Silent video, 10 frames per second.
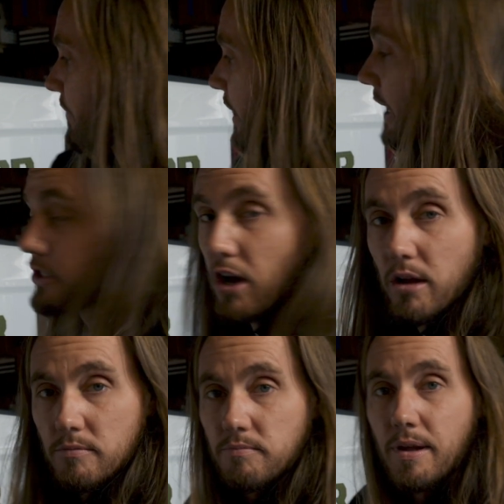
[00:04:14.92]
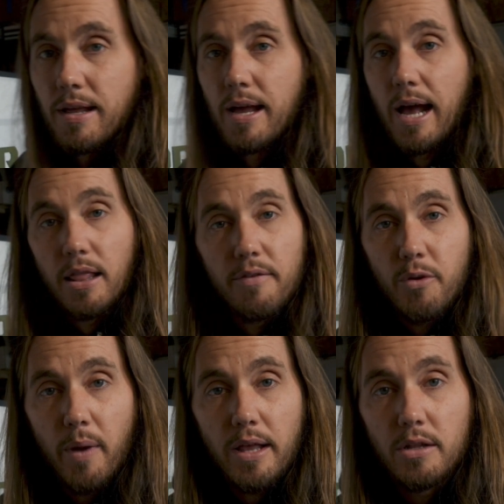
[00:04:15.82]
it's on. I love the
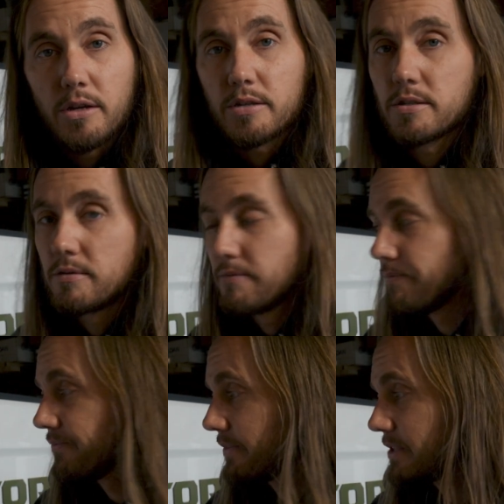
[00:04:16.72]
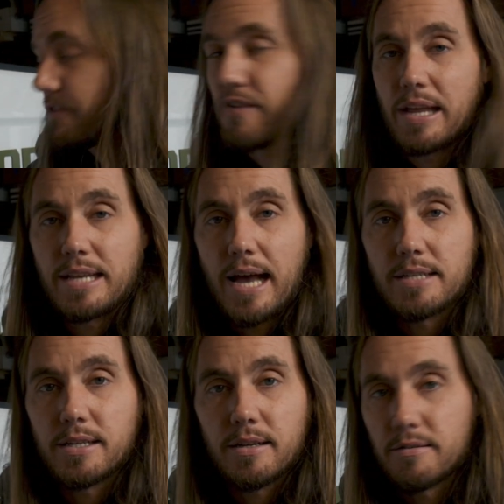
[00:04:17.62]
way it looks. It's a
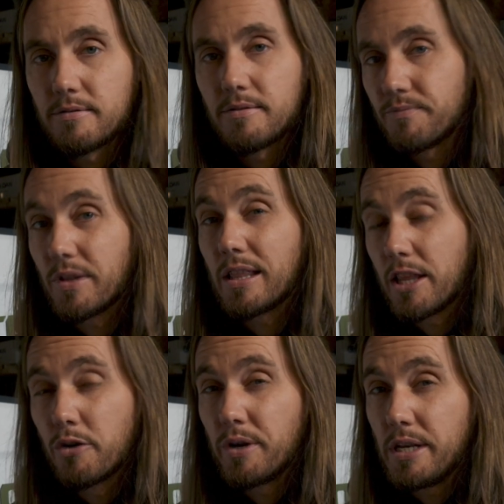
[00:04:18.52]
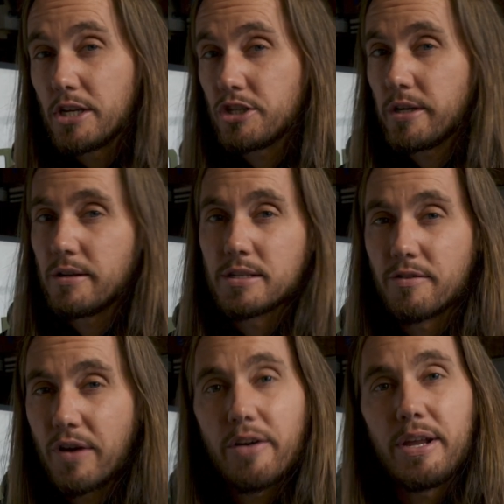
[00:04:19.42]
fantastic little addition. It's a
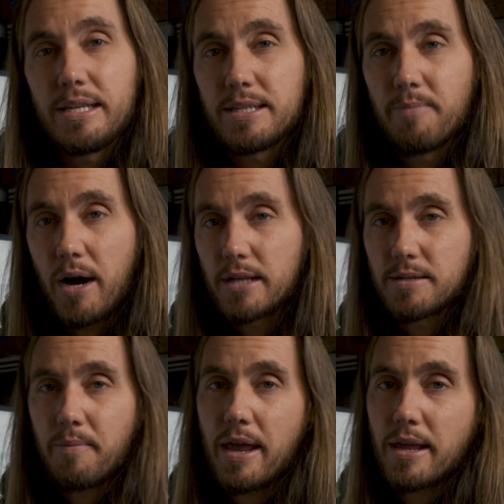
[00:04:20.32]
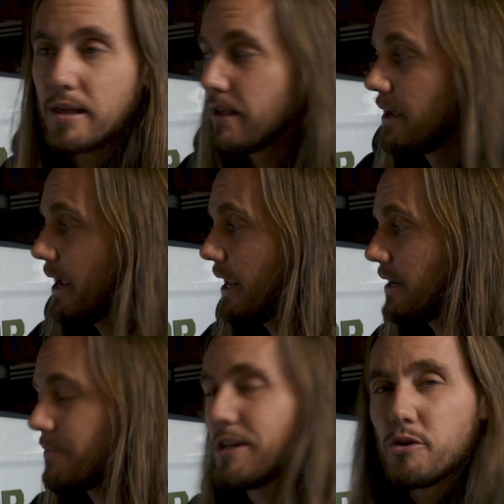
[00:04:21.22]
very easy mod to make. And
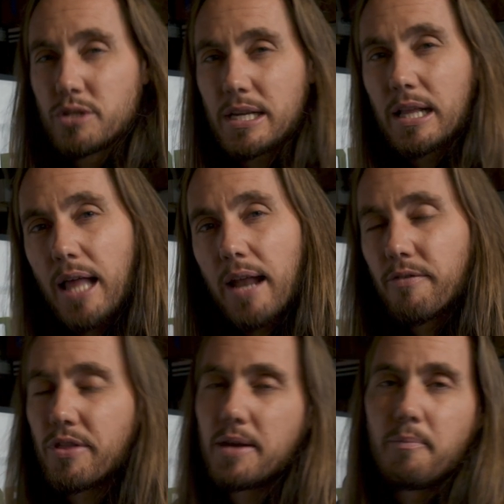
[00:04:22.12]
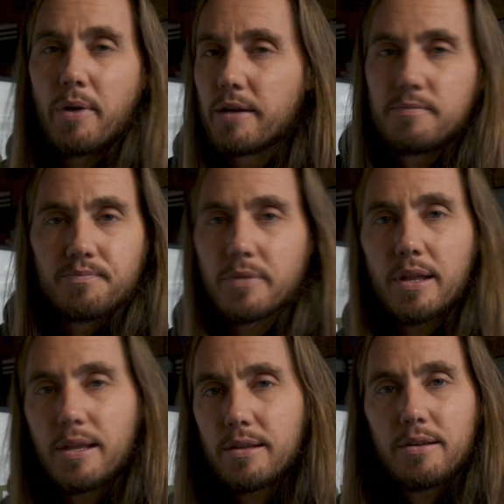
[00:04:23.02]
I mean, you see a lot of them, but
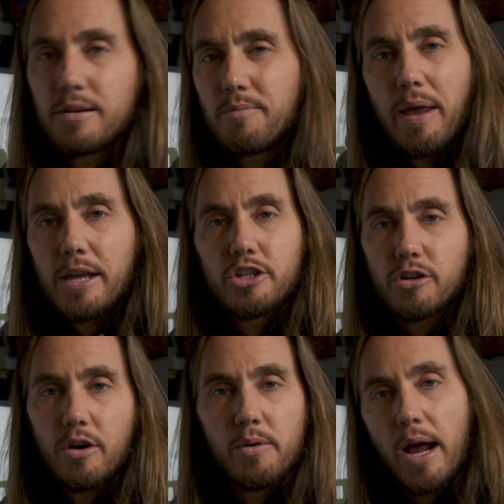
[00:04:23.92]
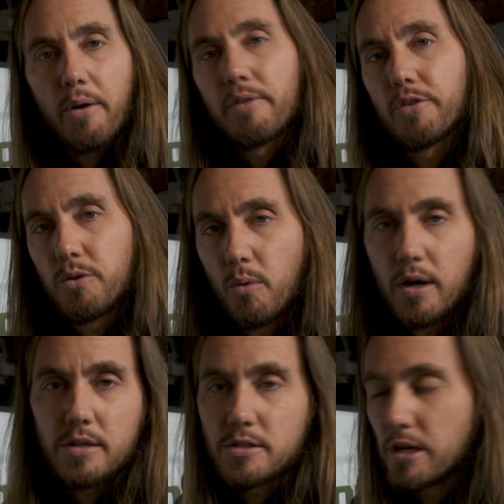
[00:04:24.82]
you make it your own however you
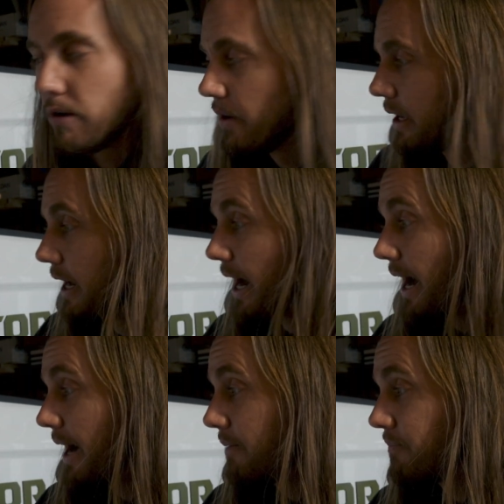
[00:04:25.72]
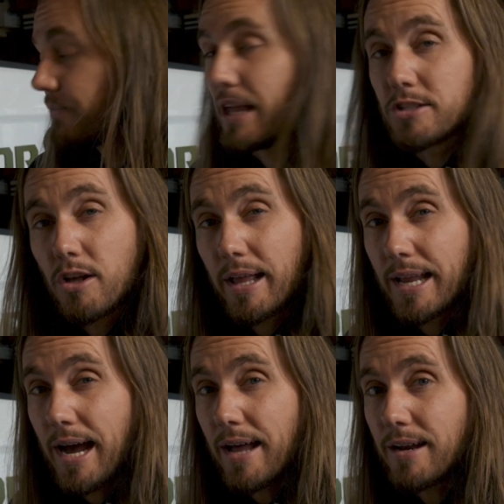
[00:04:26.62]
want. So that's all I
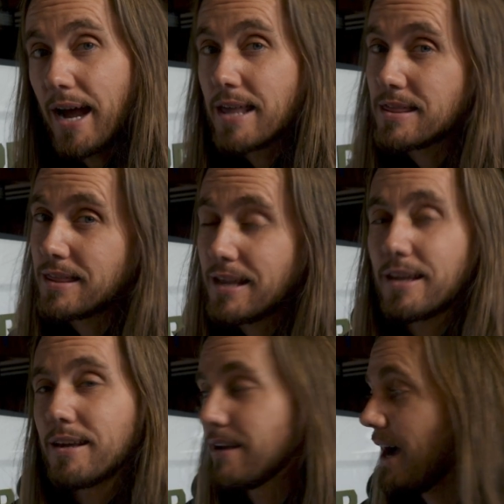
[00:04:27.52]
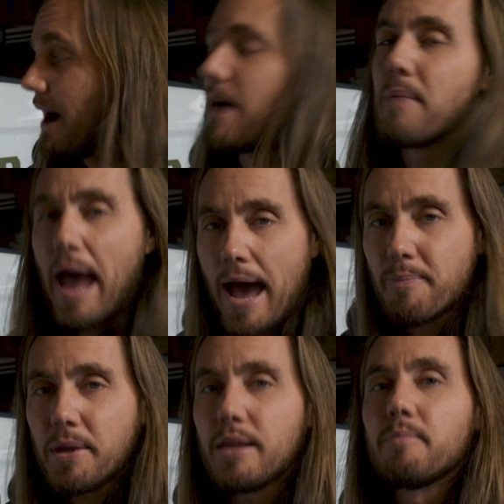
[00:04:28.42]
got. I think I'm
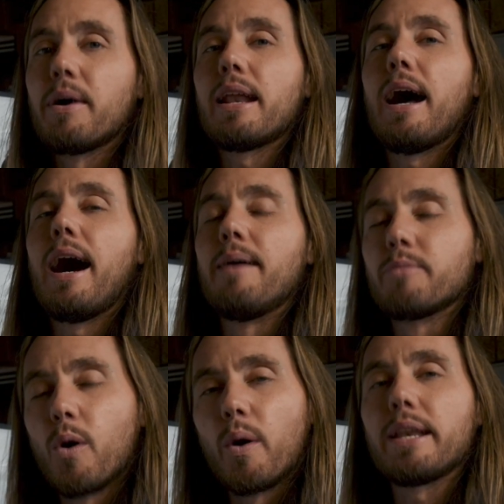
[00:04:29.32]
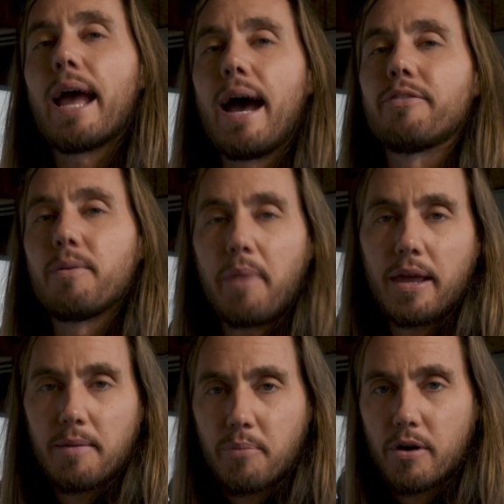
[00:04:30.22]
happy, but I'm going to have to
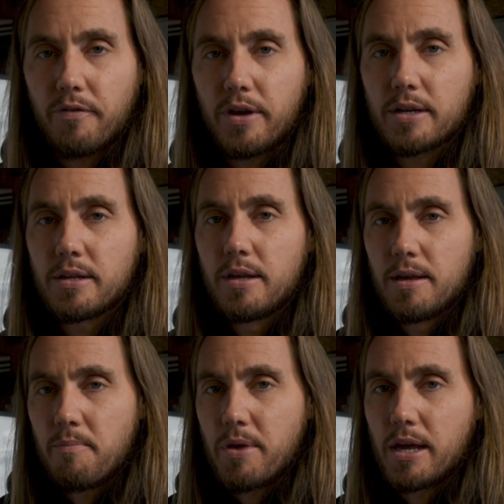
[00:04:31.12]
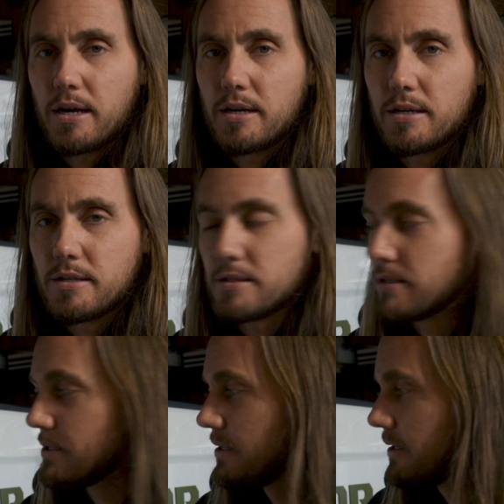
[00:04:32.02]
make it perfect
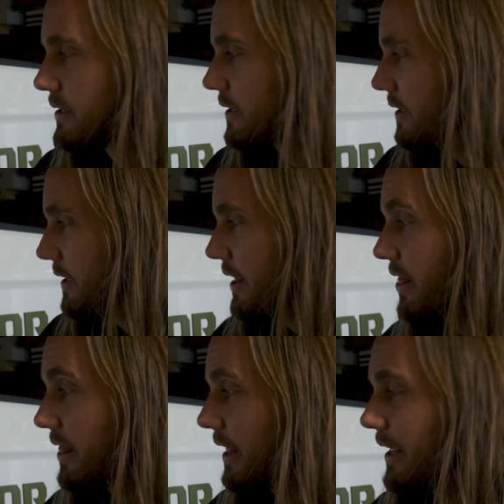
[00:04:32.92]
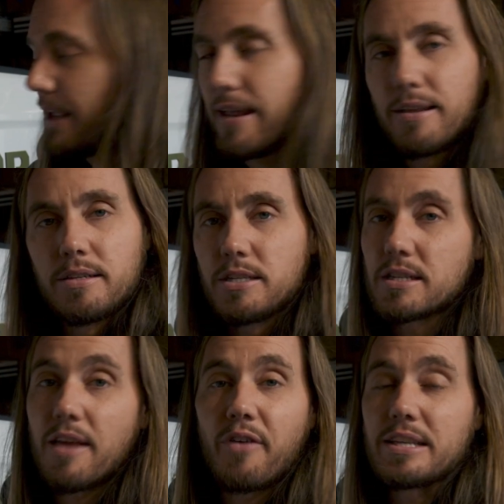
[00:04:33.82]
because
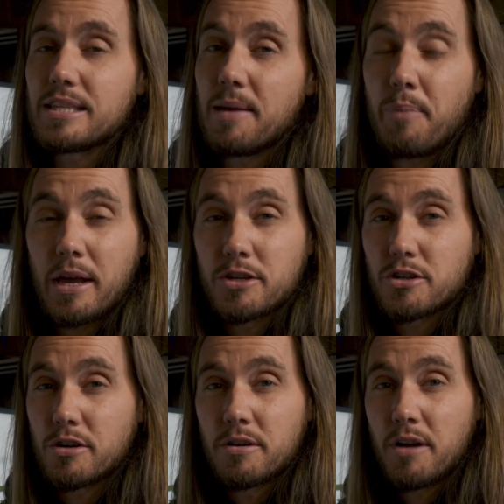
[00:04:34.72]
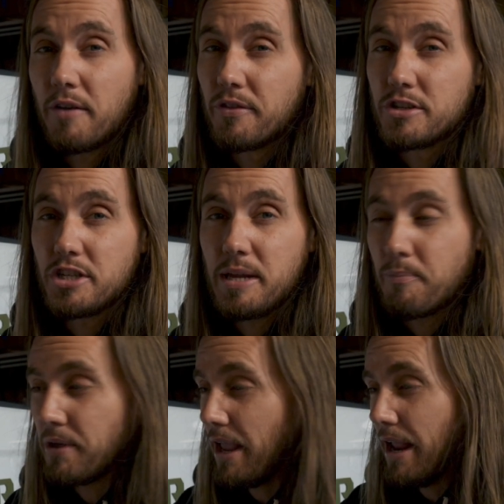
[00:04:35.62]
just if I see a picture of the
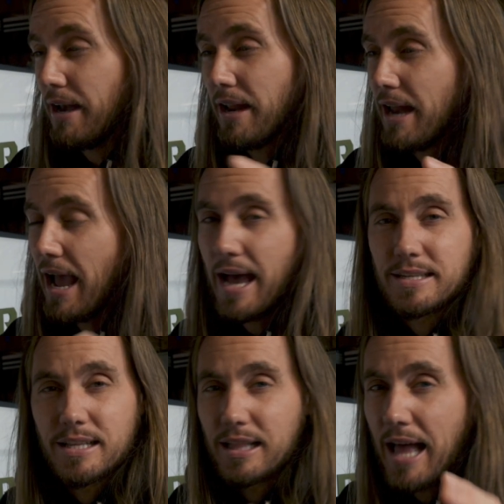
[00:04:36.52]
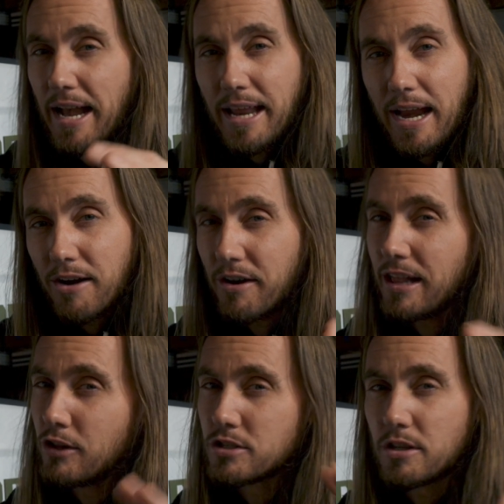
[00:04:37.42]
Jeep and it has the Gladiator and
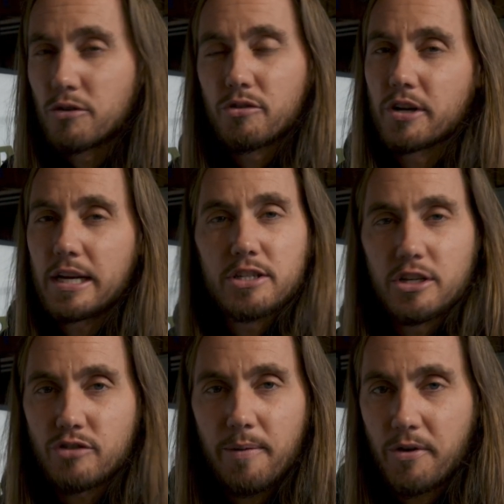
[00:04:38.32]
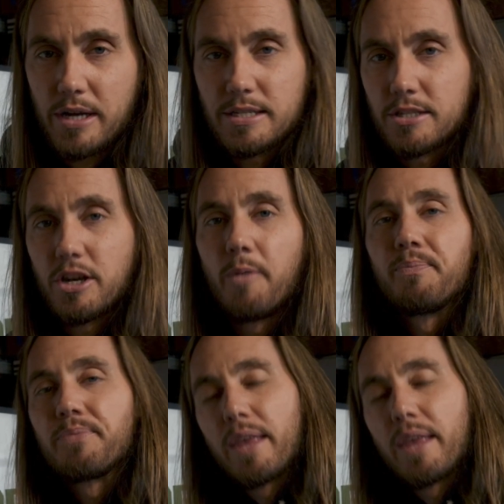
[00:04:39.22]
it looks a little crooked, it's going to drive me crazy. So